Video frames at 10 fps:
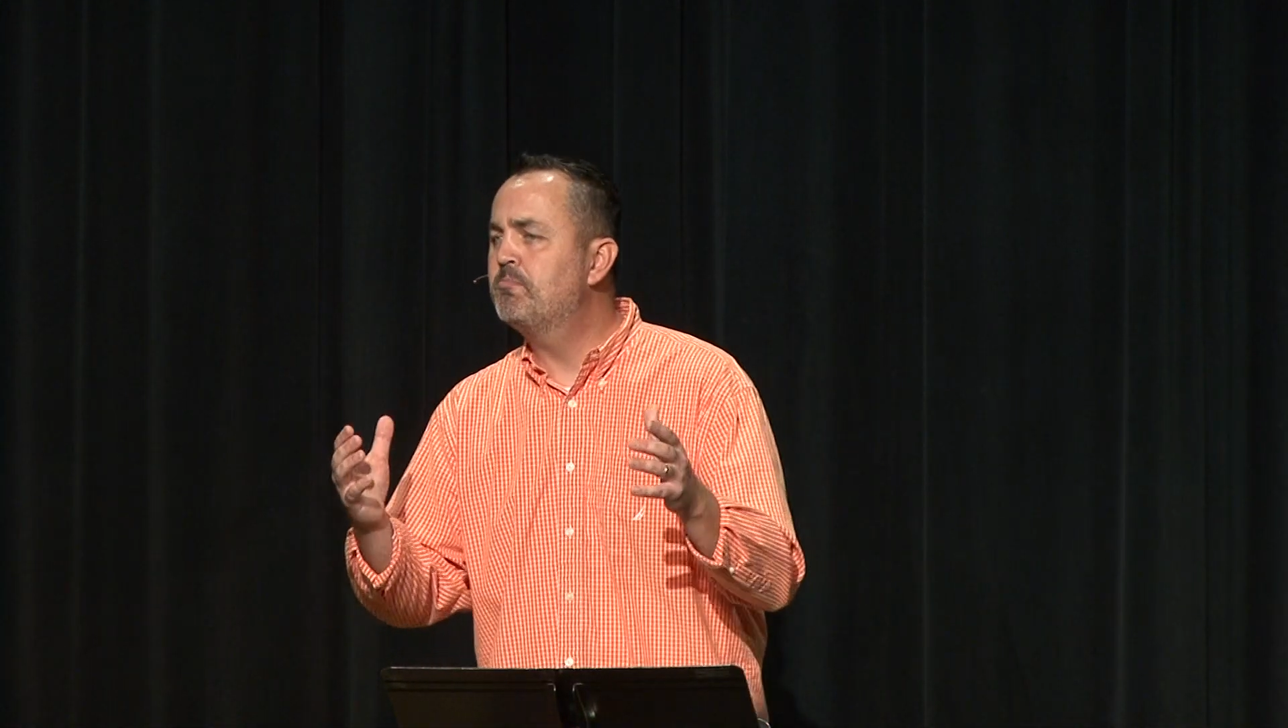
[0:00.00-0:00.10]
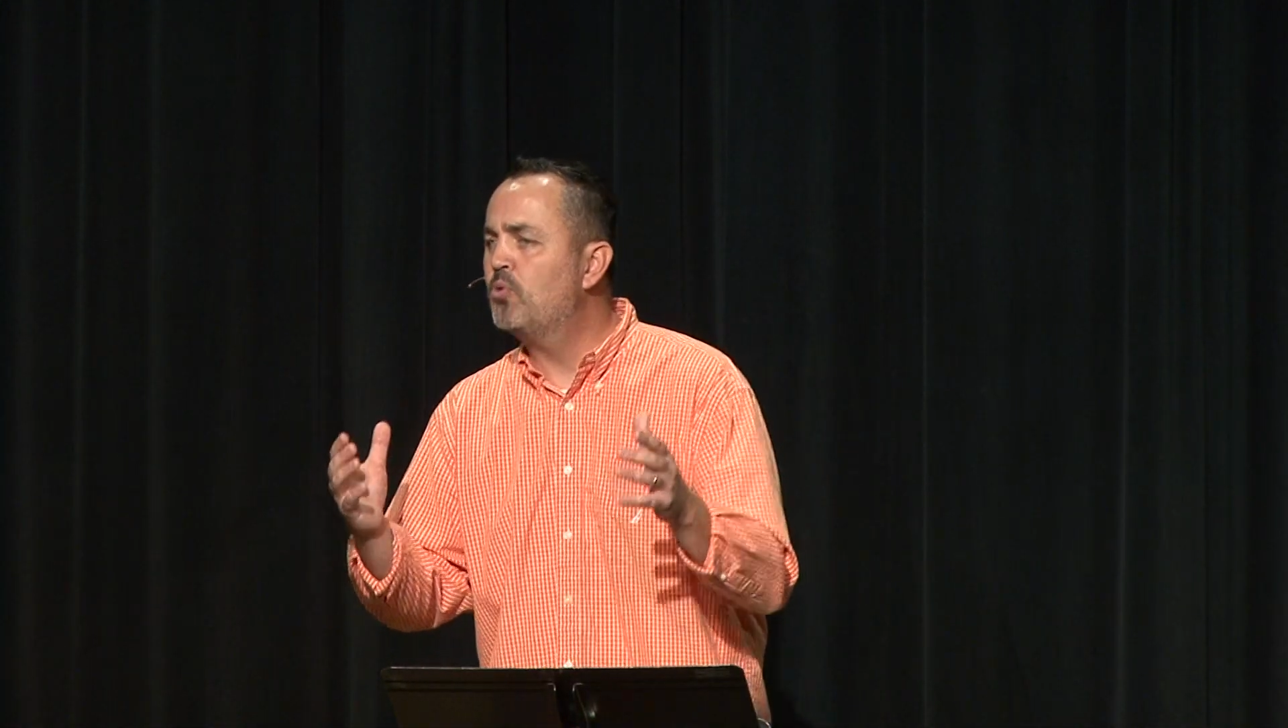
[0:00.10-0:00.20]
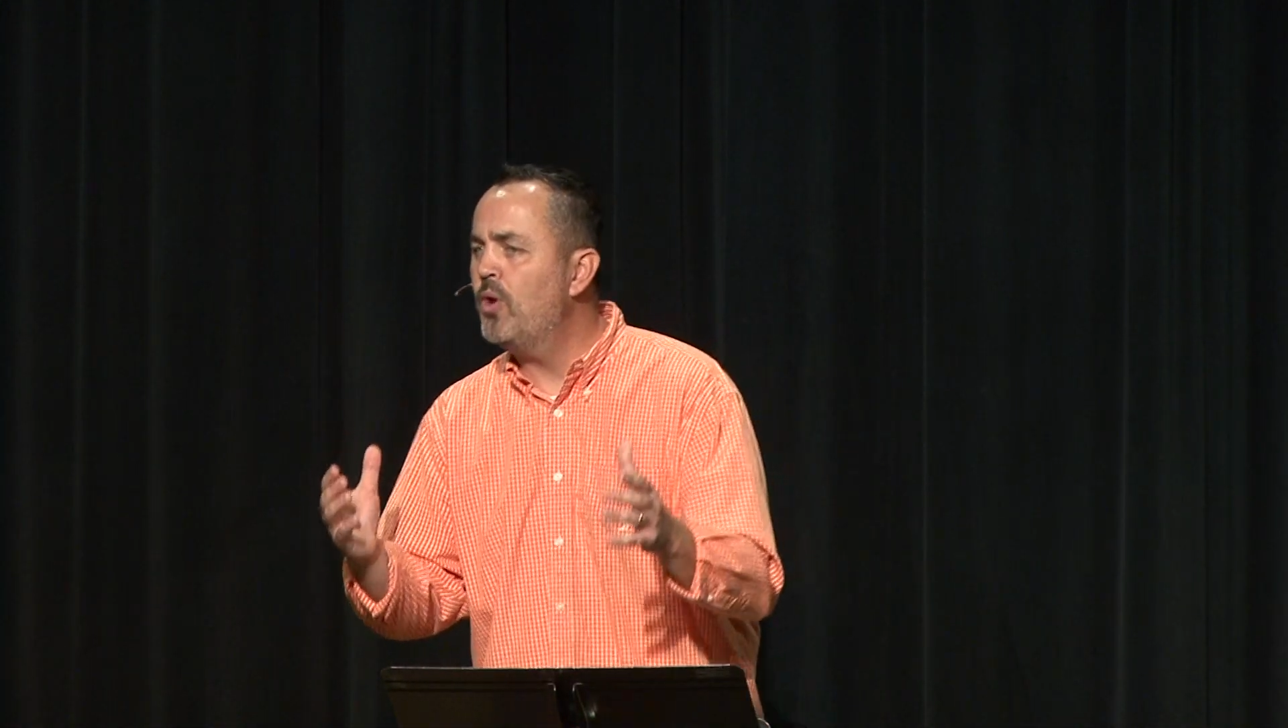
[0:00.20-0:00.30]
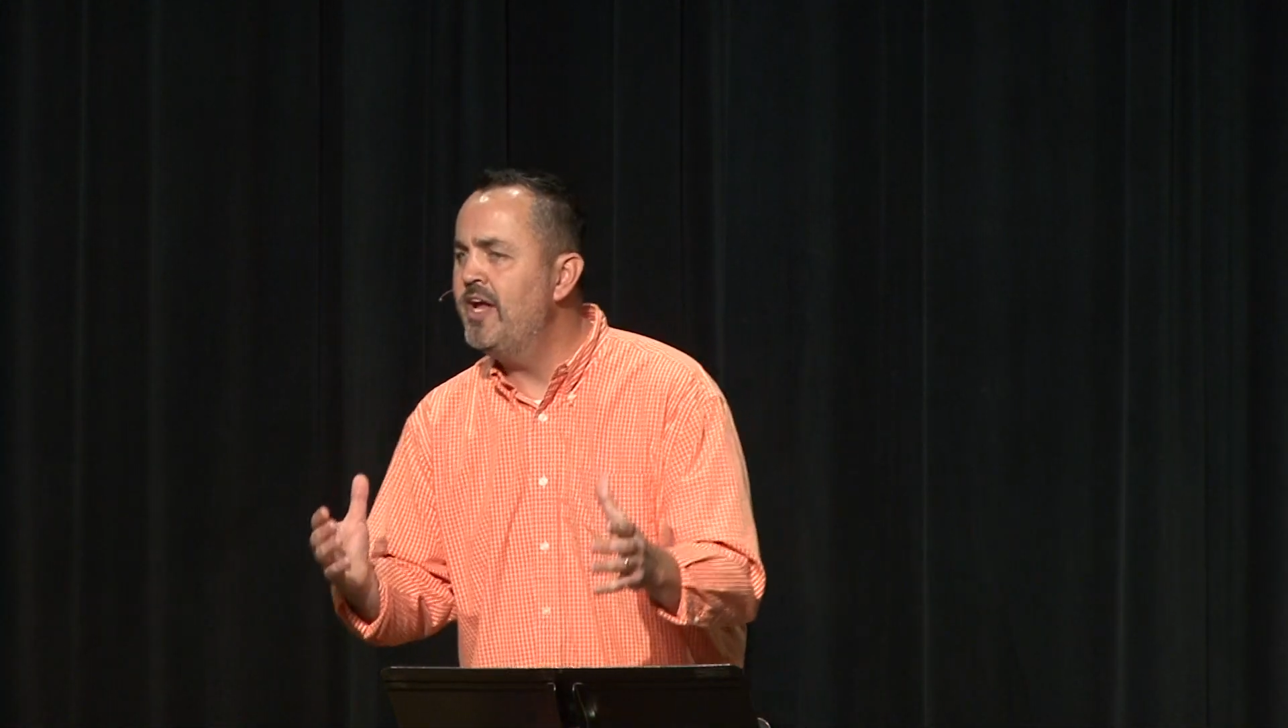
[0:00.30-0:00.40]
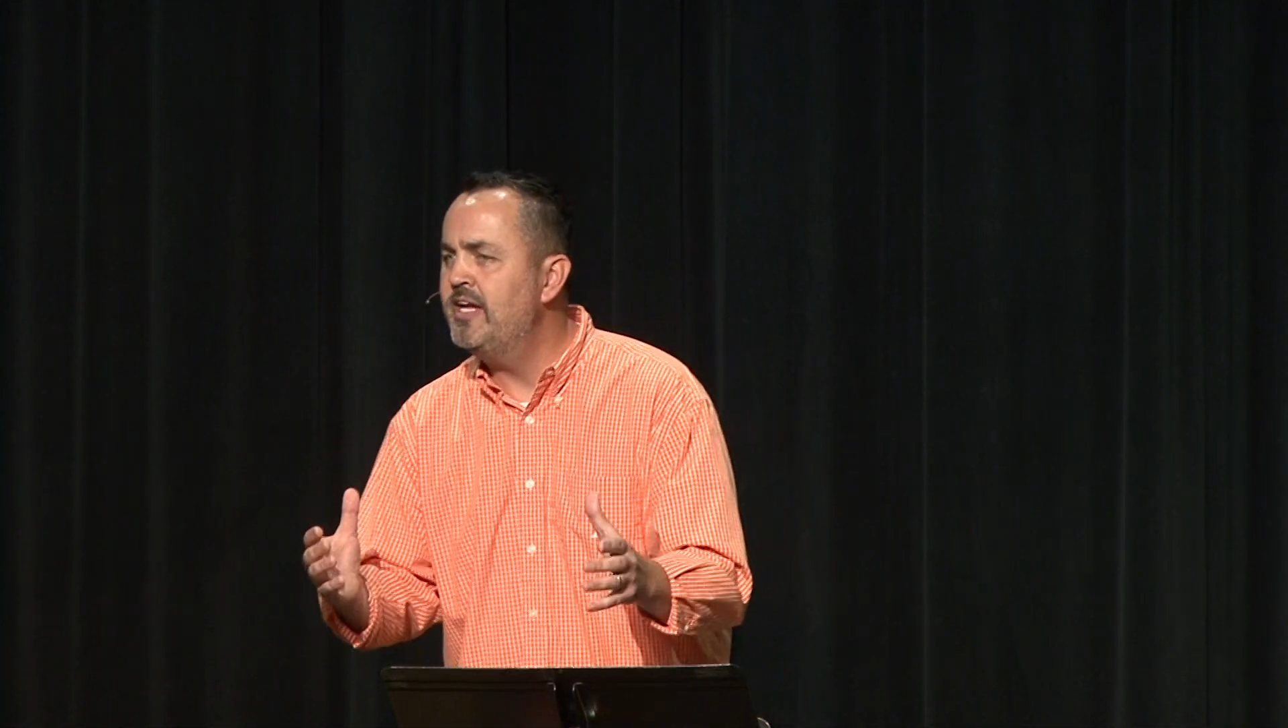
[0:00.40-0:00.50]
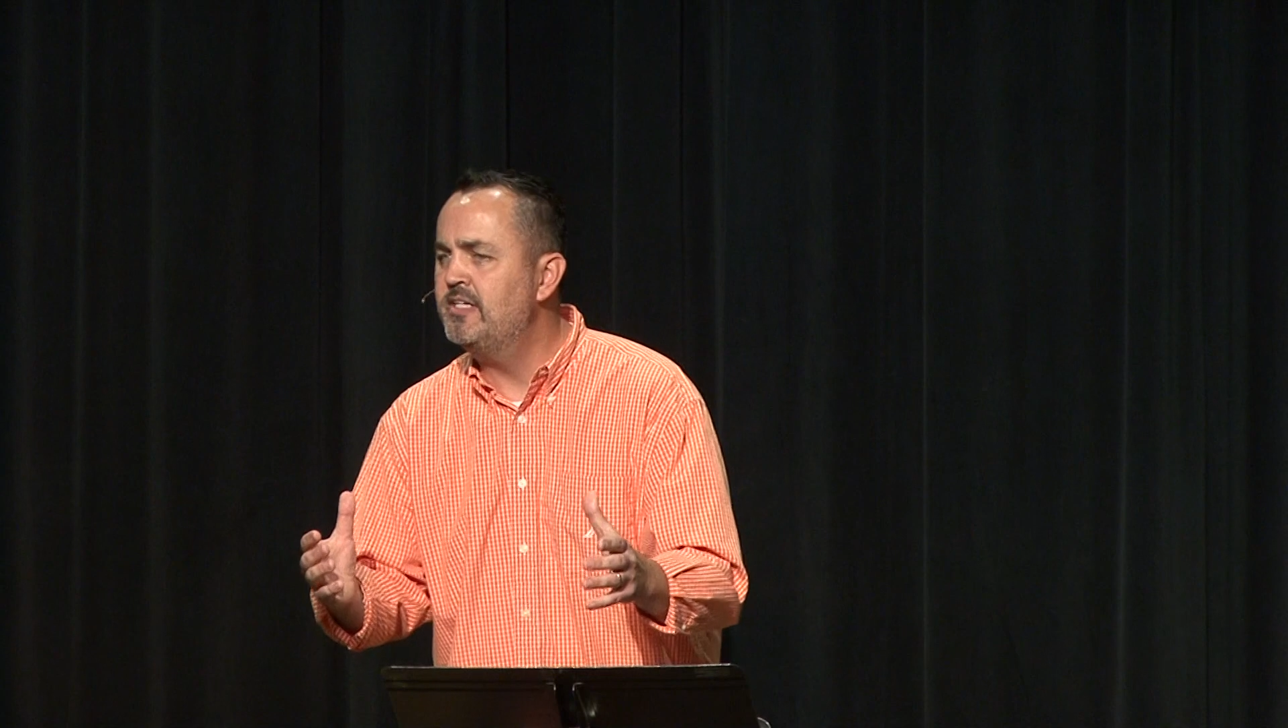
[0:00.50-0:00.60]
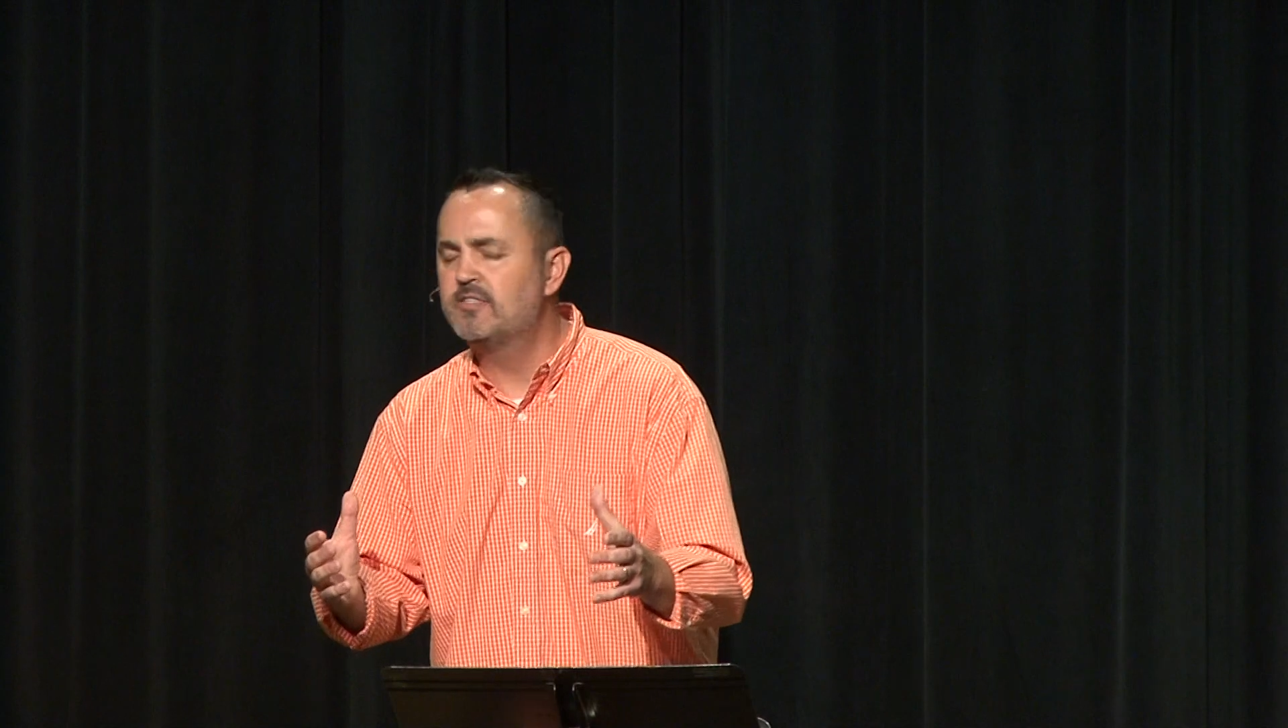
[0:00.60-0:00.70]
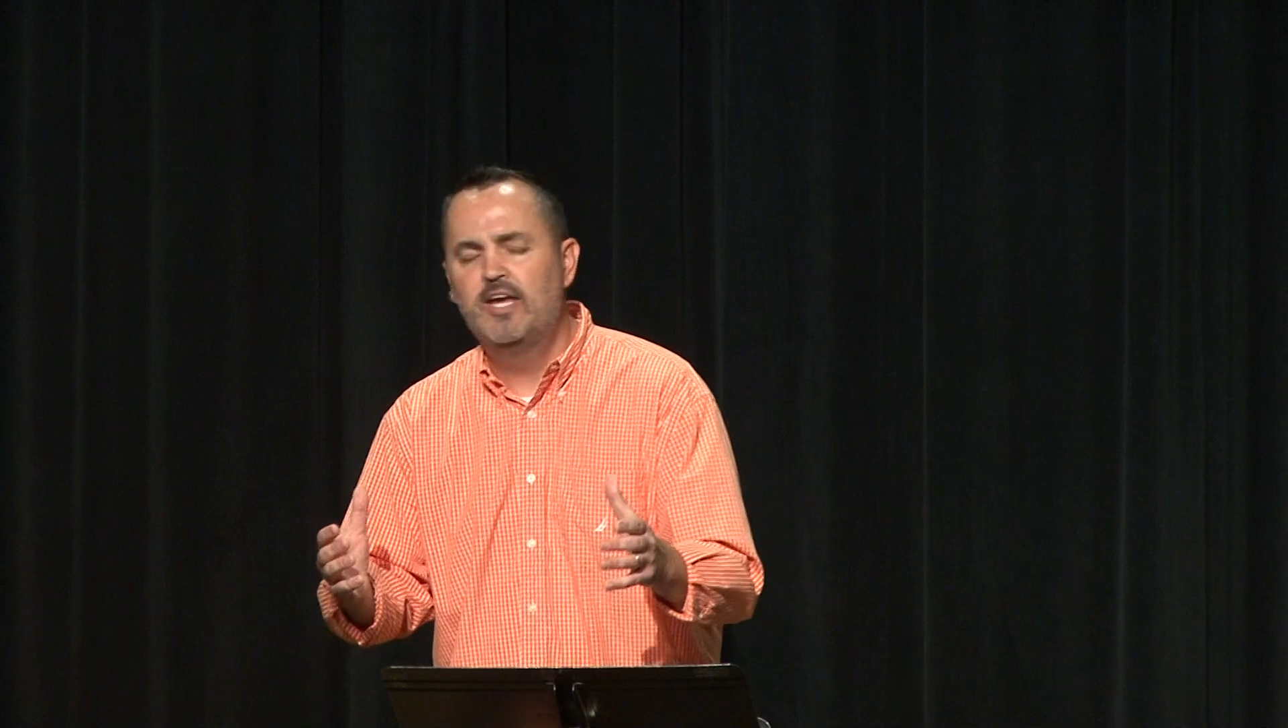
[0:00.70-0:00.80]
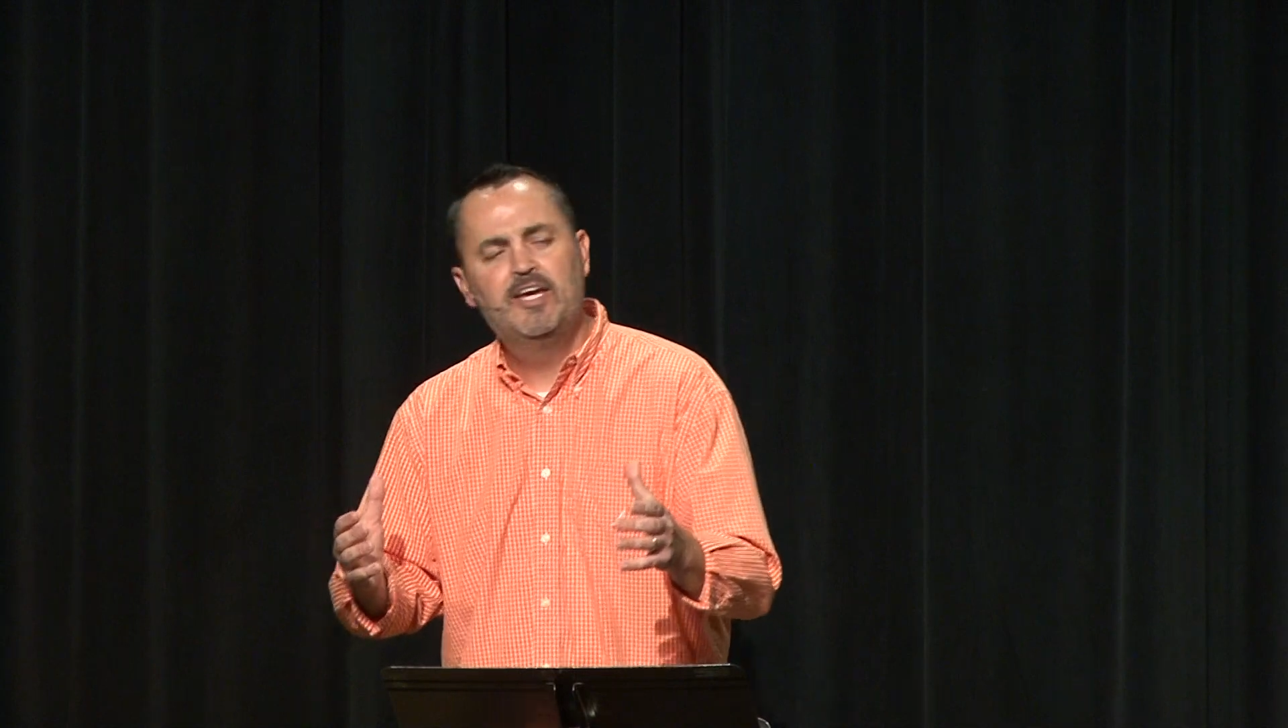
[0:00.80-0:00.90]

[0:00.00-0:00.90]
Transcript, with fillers: prays,